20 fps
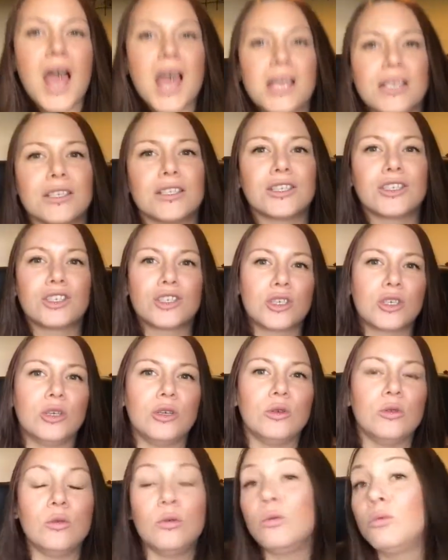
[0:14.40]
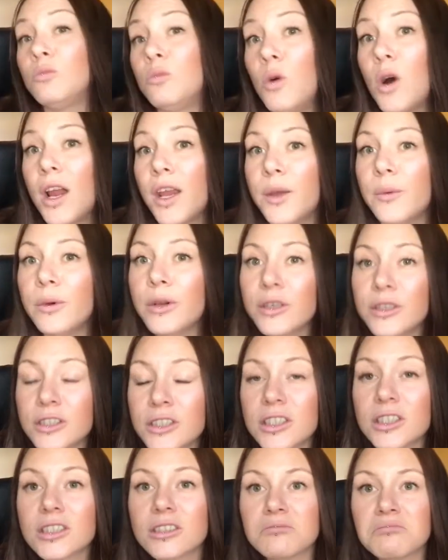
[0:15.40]
as to why you
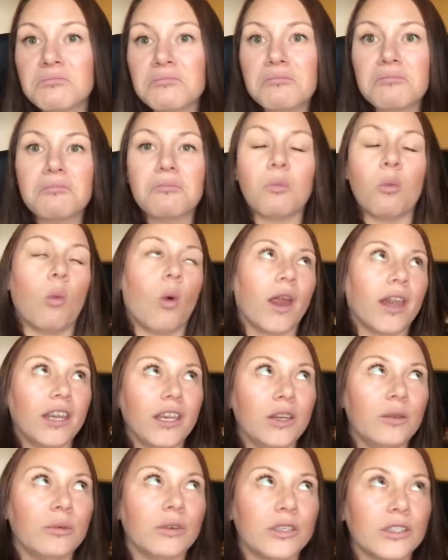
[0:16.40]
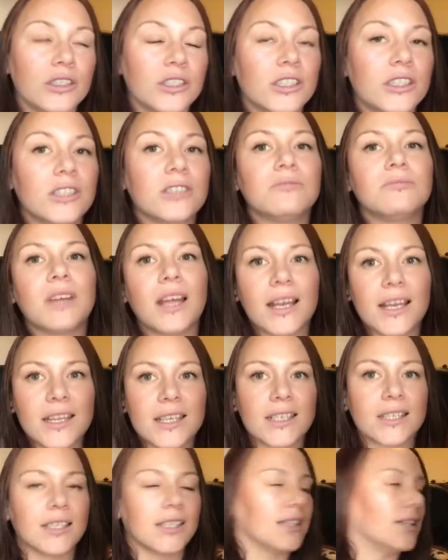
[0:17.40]
would, when you would,
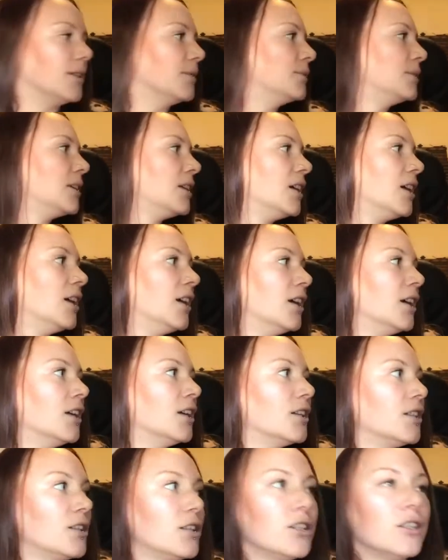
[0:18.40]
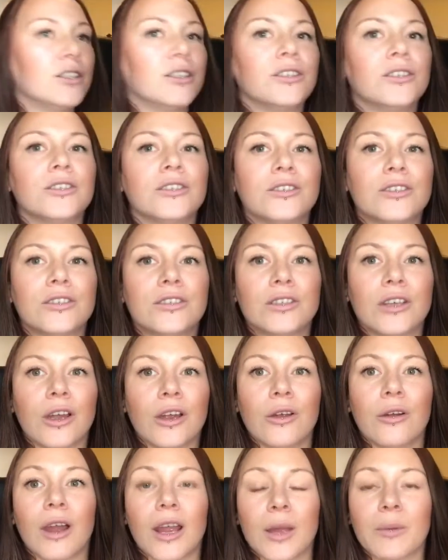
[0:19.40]
anything like that. So
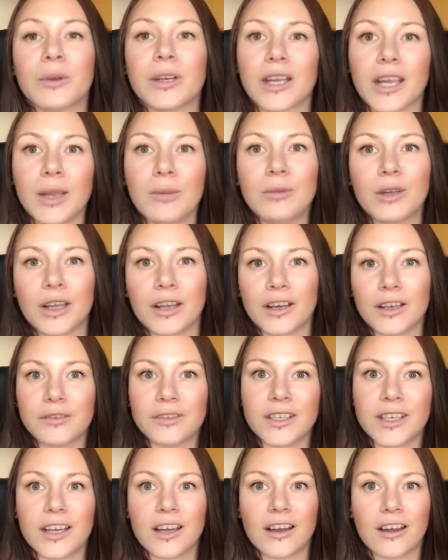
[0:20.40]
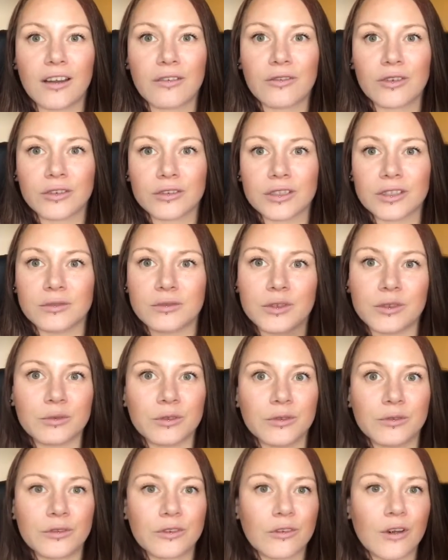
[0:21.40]
I am going to keep looking over there. I've got the
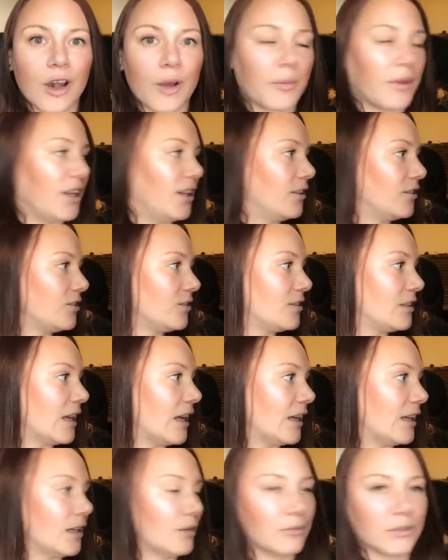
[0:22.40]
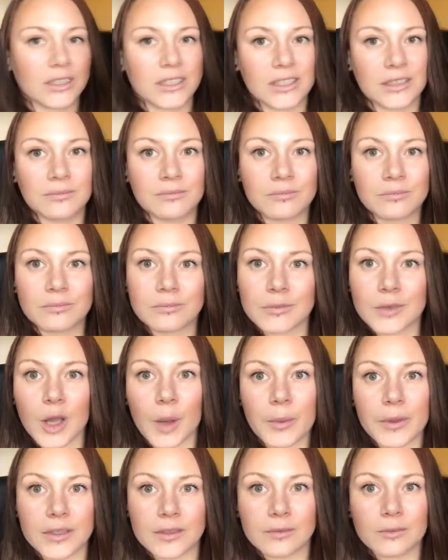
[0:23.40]
dwarf gourami settling in with the
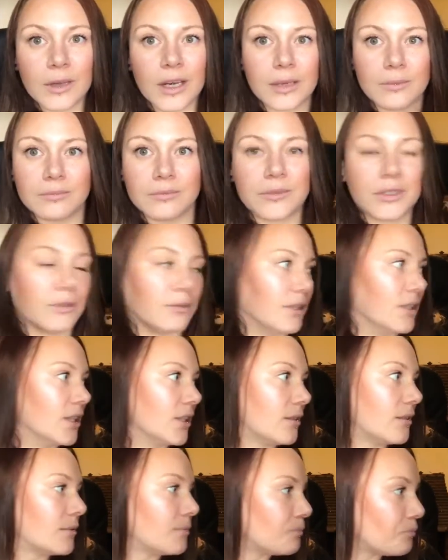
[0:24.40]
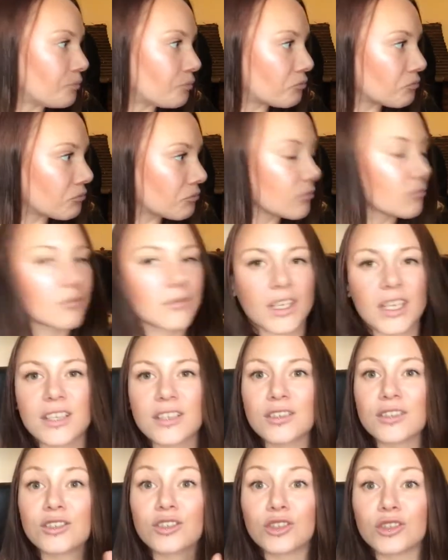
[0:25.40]
guppies while I'm doing this.
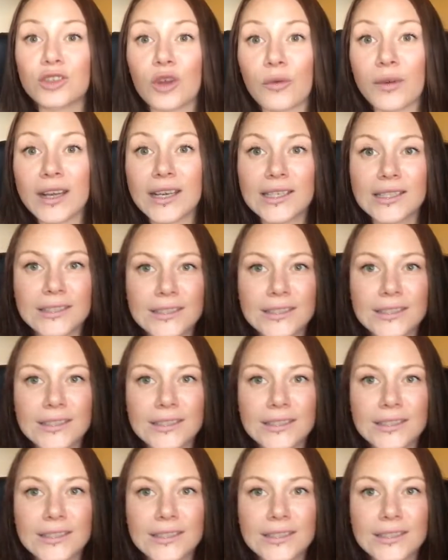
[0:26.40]
Sorry.